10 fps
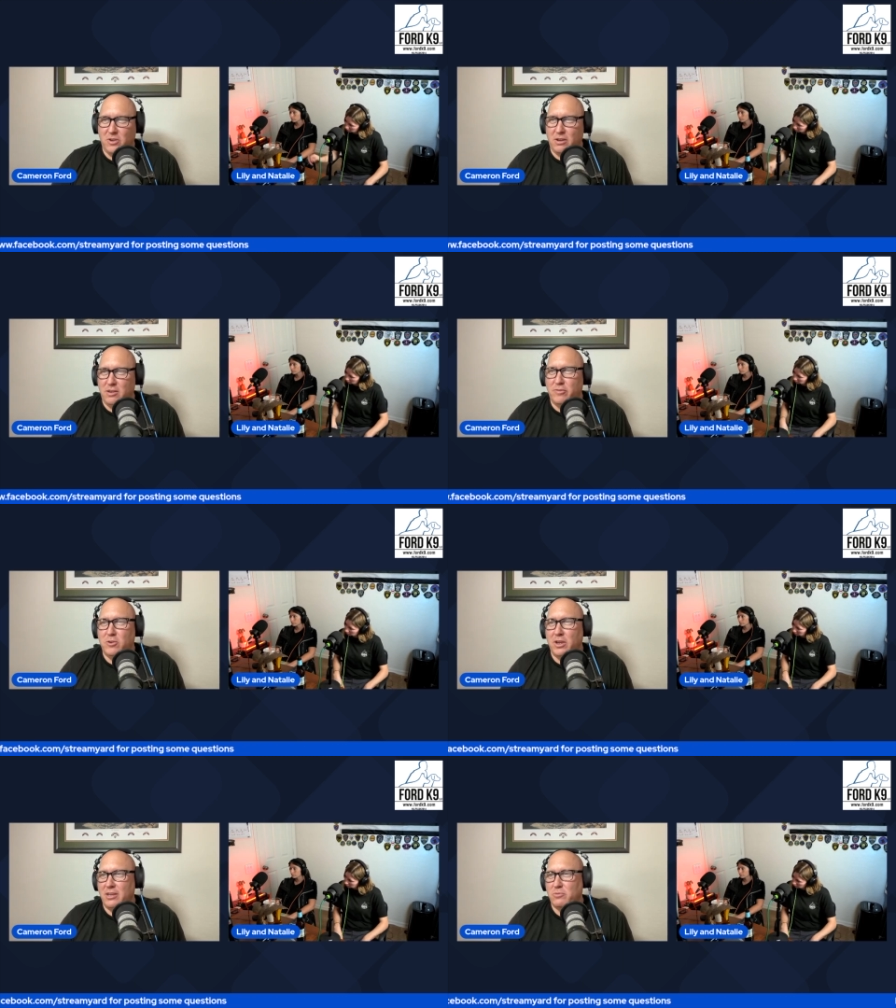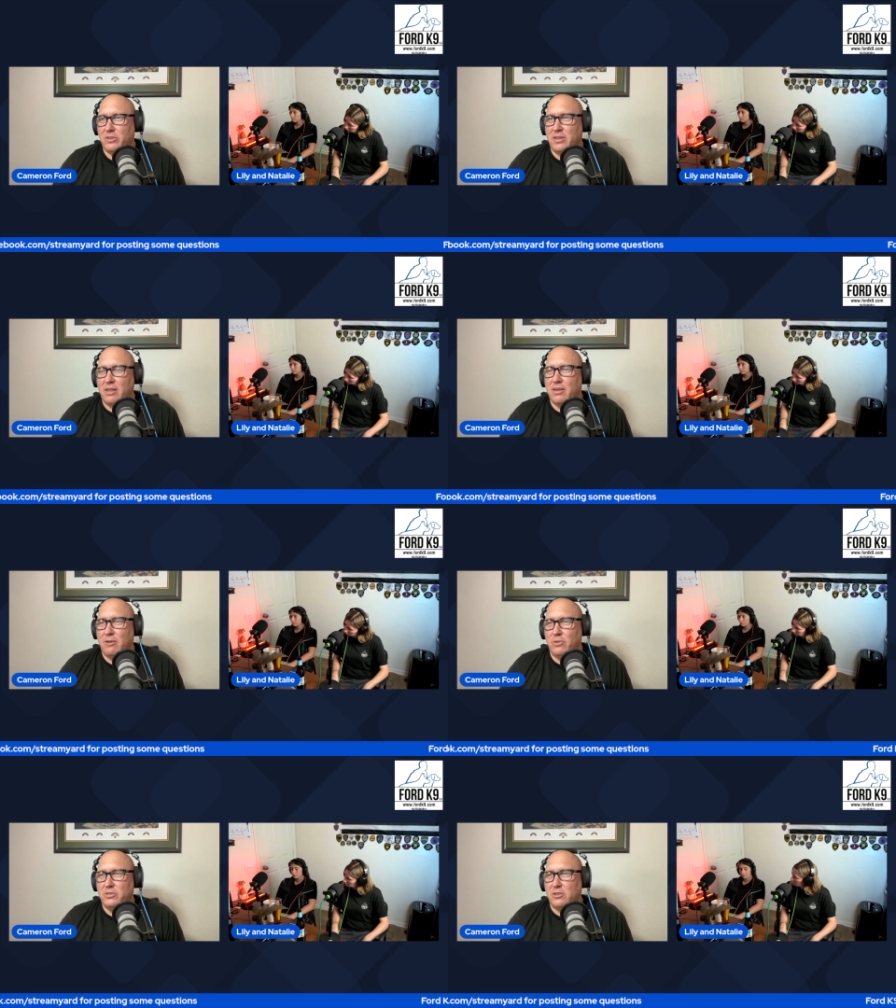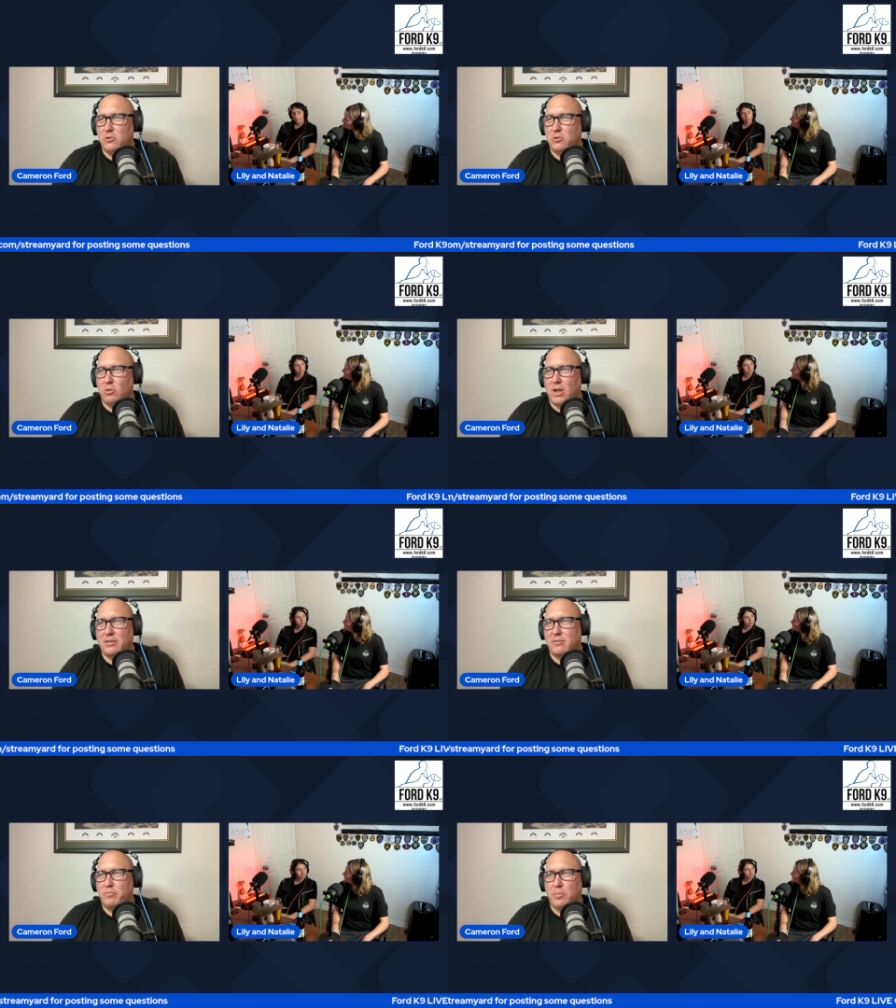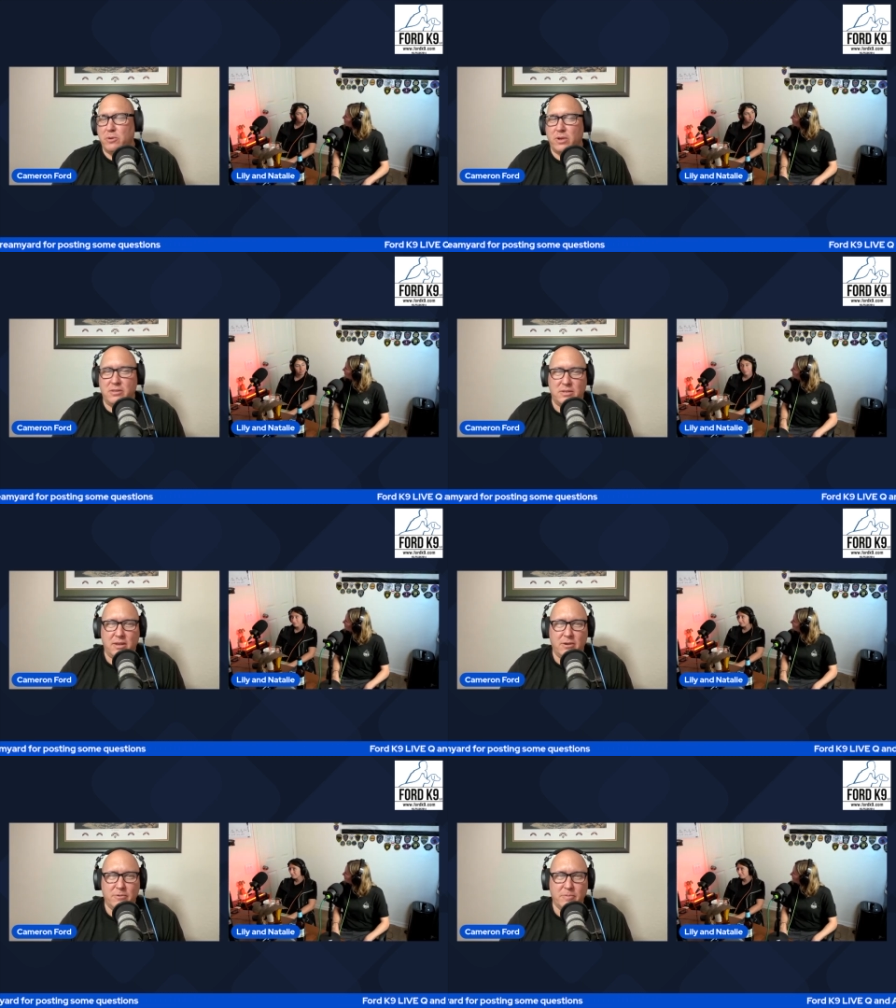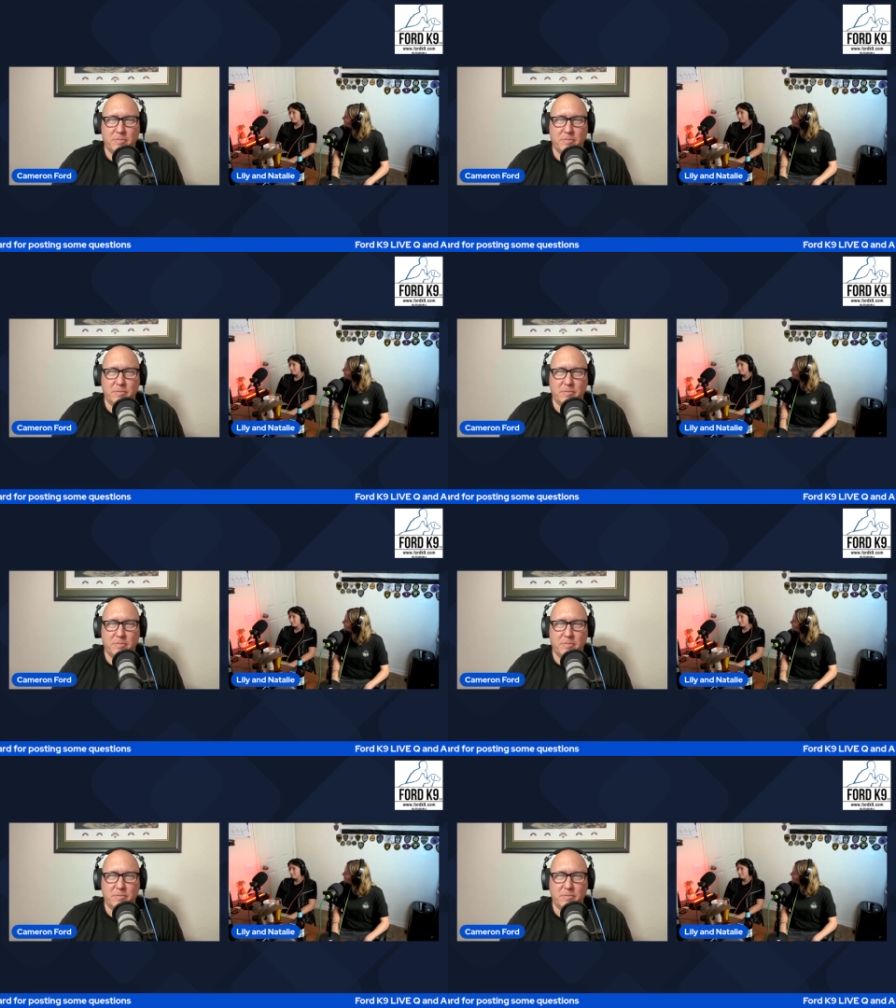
Do any of you guys want to take that one, since you do lots of puppy raising now?